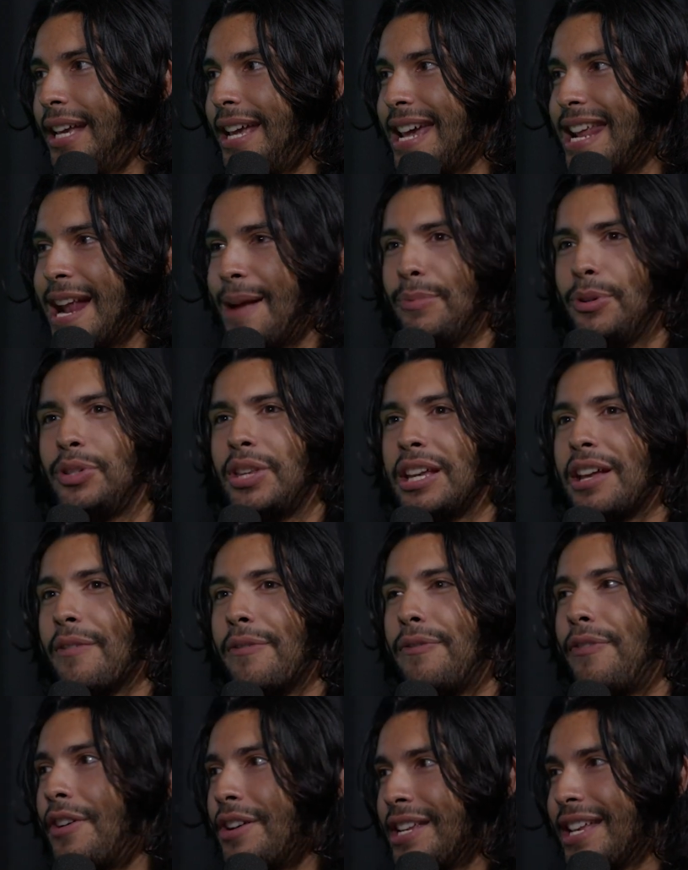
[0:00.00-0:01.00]
and I'm just like
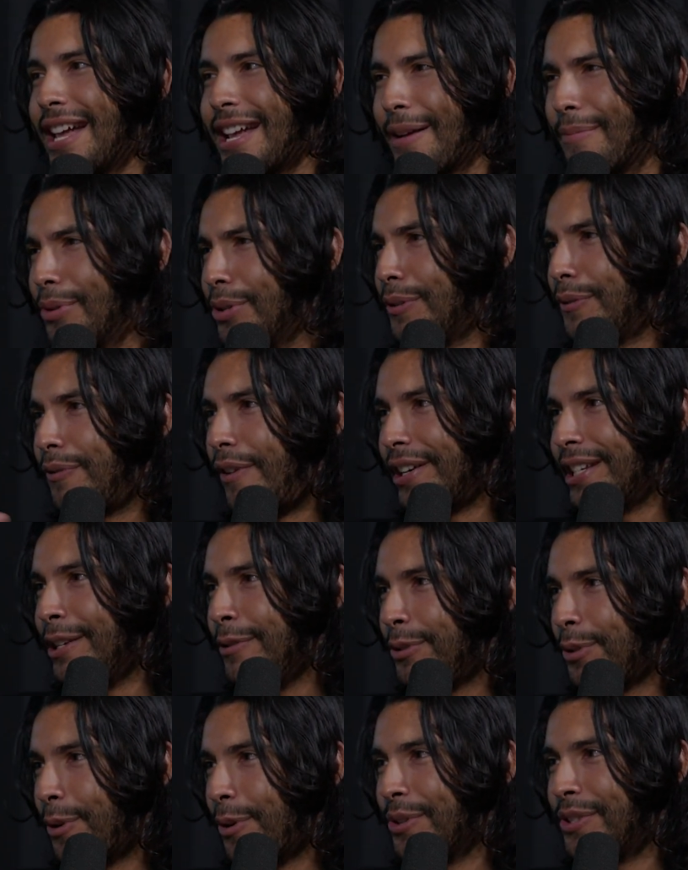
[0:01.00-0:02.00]
I'm just funny
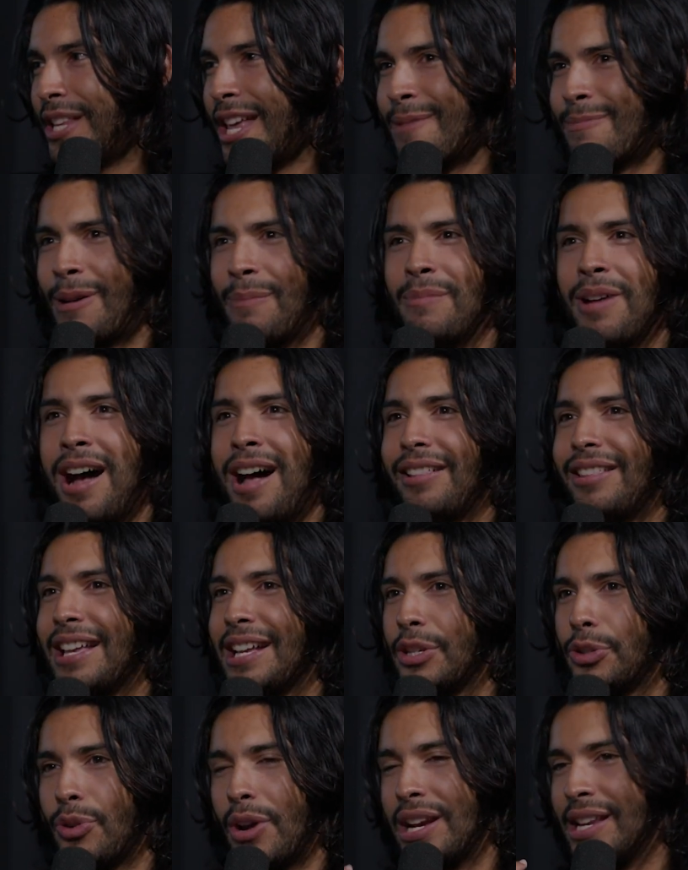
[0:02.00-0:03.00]
towards them. I'm not
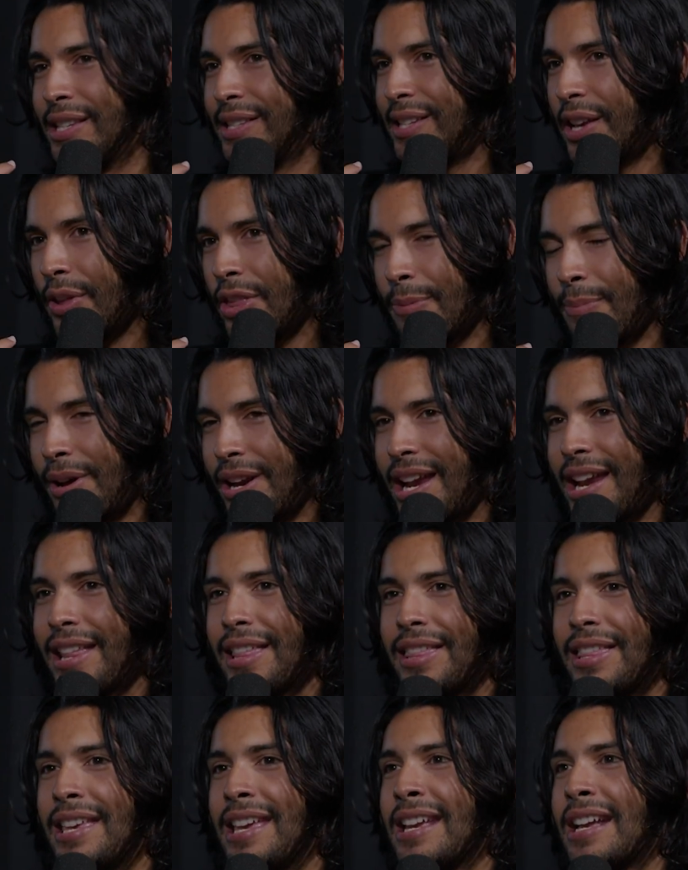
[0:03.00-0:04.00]
like trying to sell them on
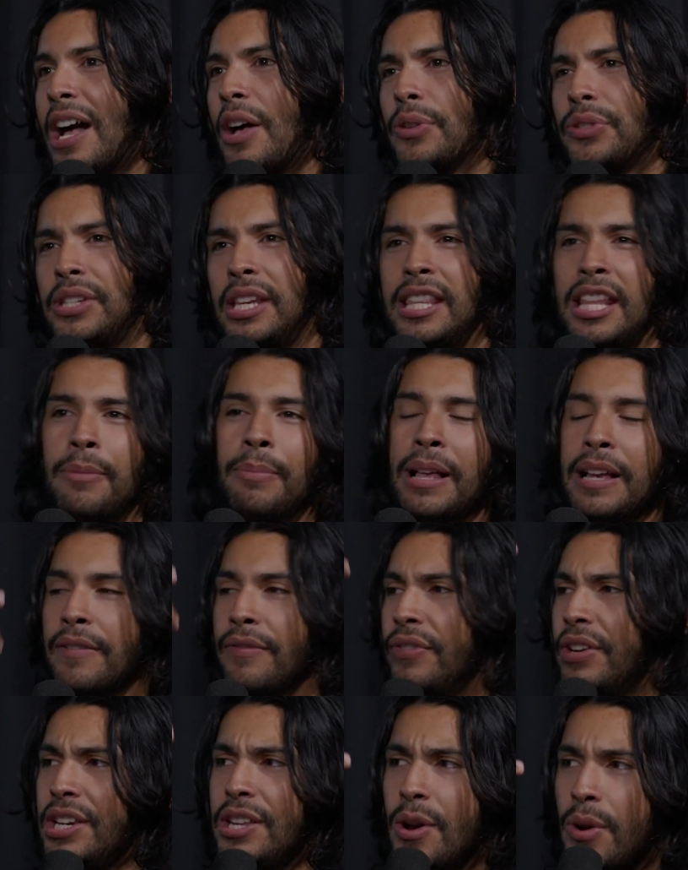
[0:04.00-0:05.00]
anything. I'll send them like
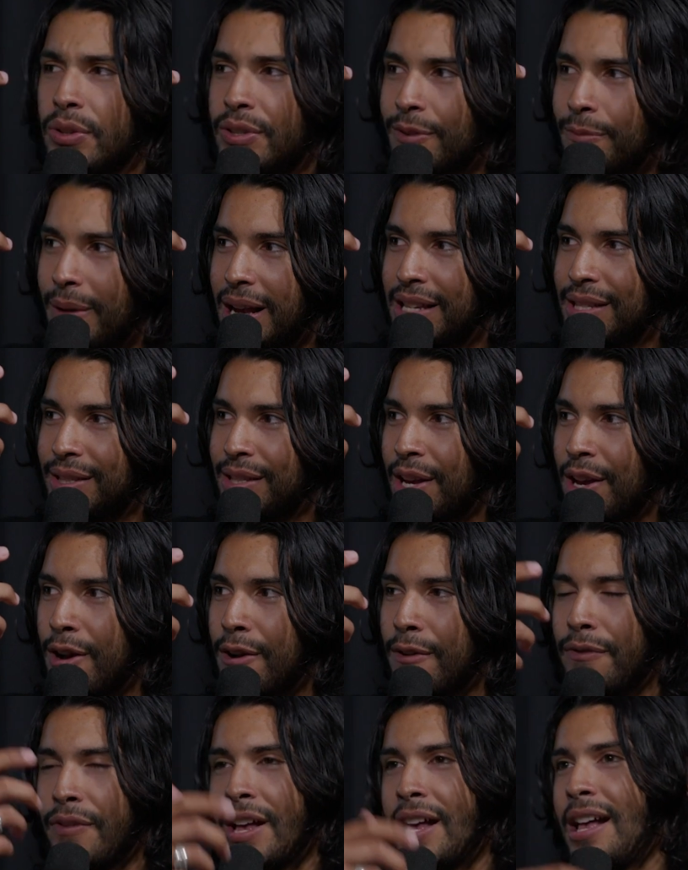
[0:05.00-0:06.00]
videos of
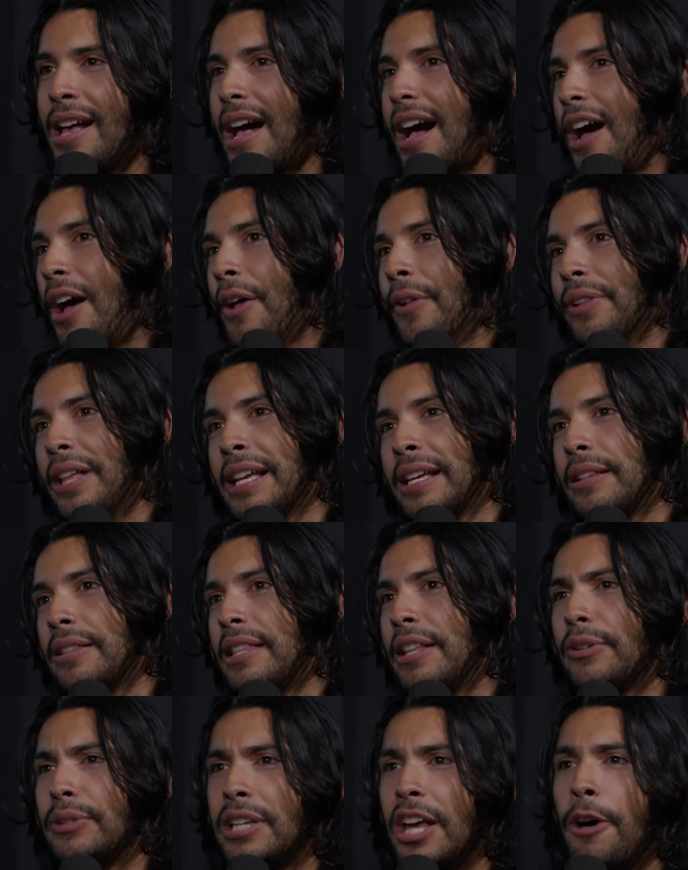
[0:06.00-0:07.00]
myself.
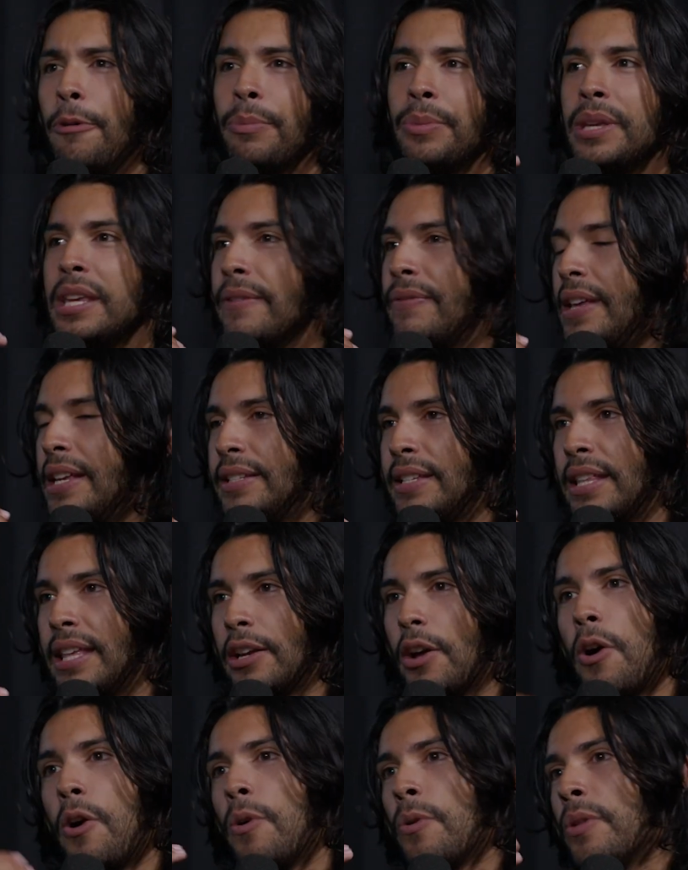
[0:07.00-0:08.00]
They'll tell me if they say
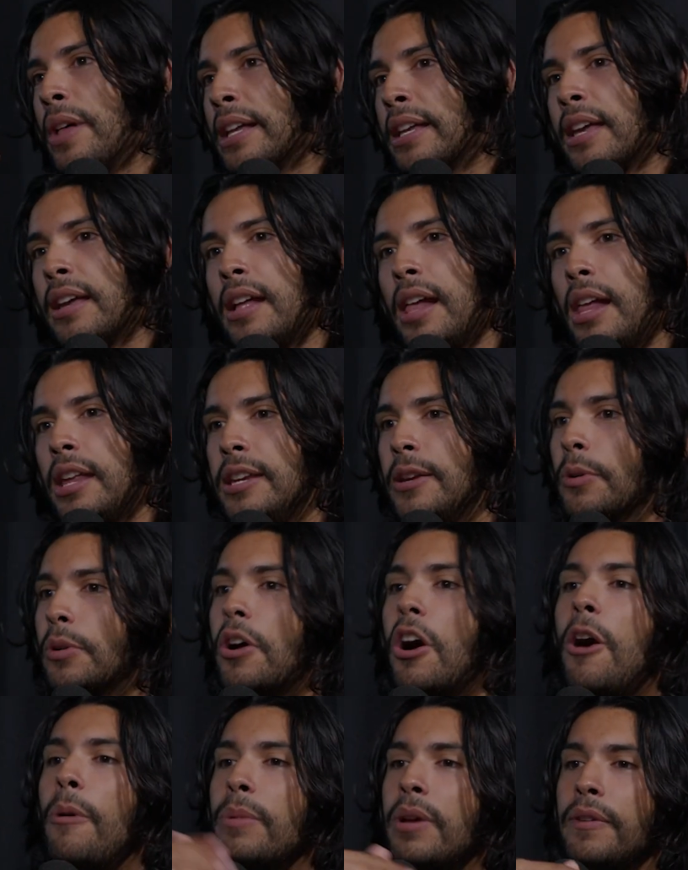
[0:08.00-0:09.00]
like, oh, like, you know,
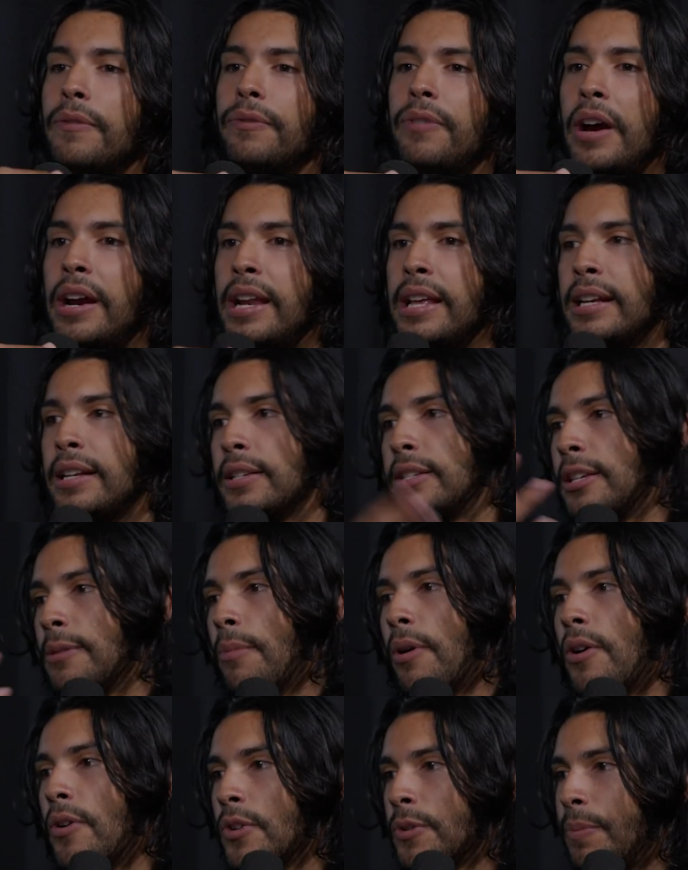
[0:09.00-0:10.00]
call me on Friday because
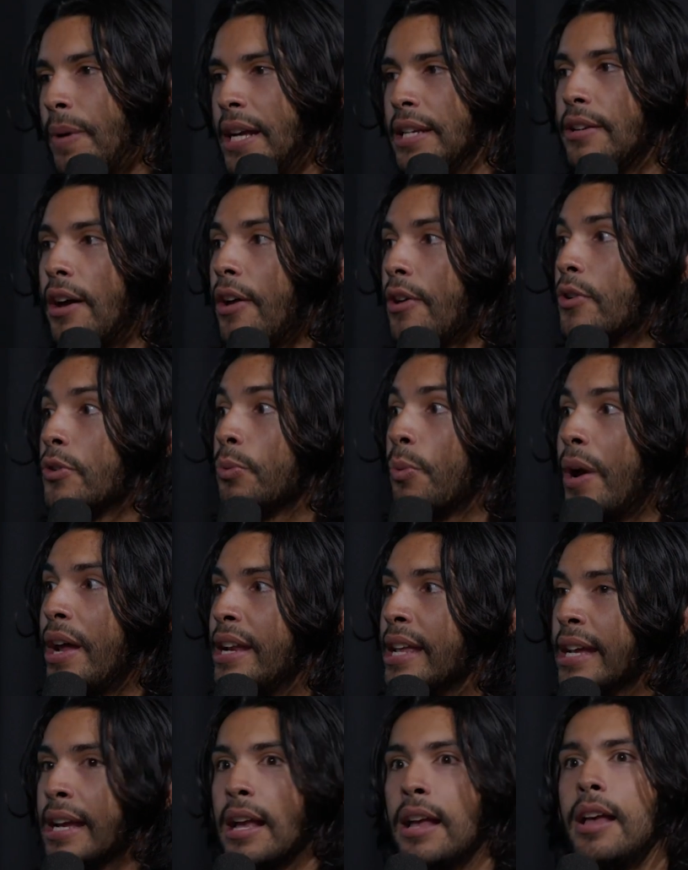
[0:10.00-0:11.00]
tomorrow's my daughter's
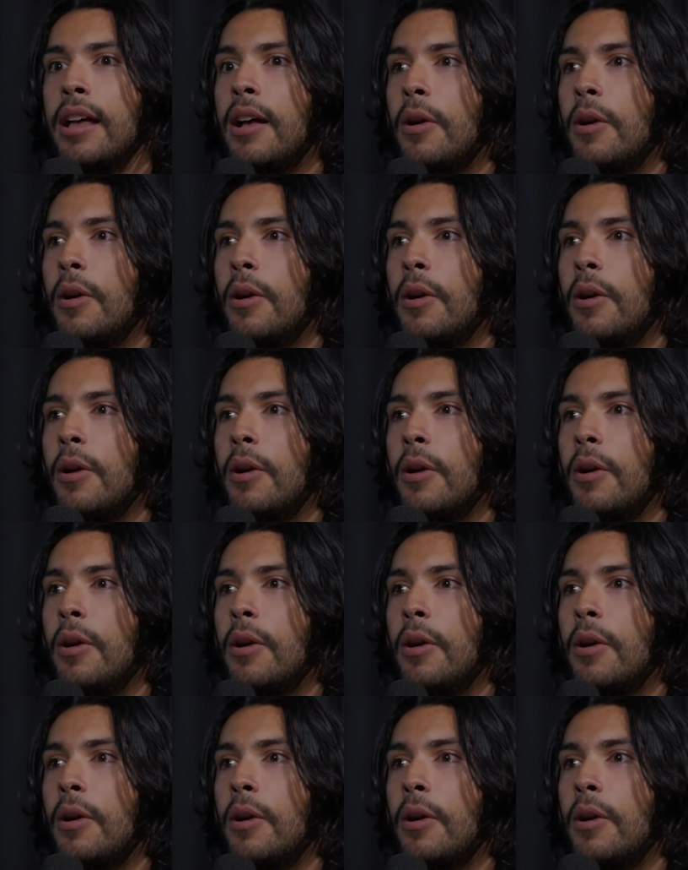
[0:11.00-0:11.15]
wedding.